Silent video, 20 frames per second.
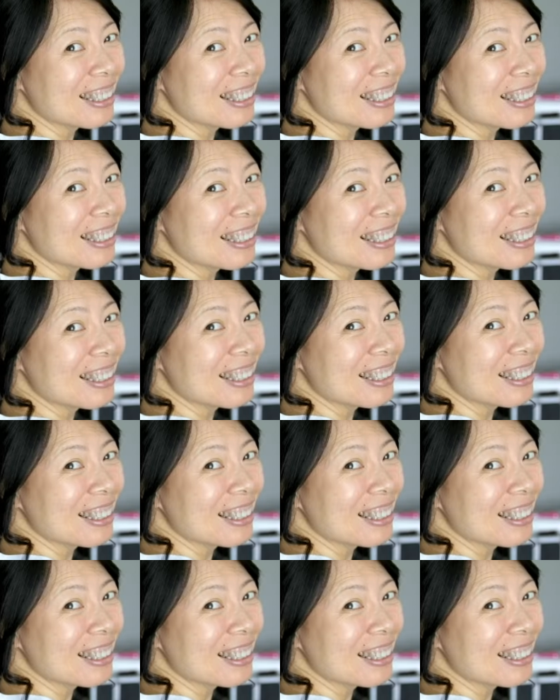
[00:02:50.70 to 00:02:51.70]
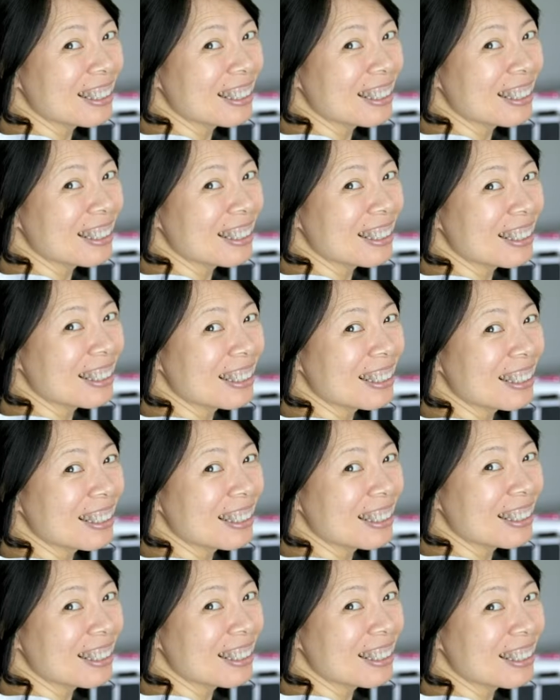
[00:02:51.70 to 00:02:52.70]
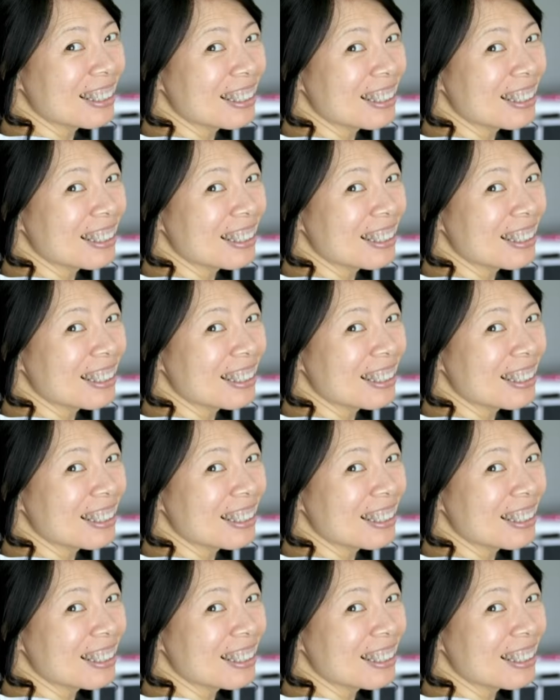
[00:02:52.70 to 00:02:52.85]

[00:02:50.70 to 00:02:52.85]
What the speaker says: at me and the camera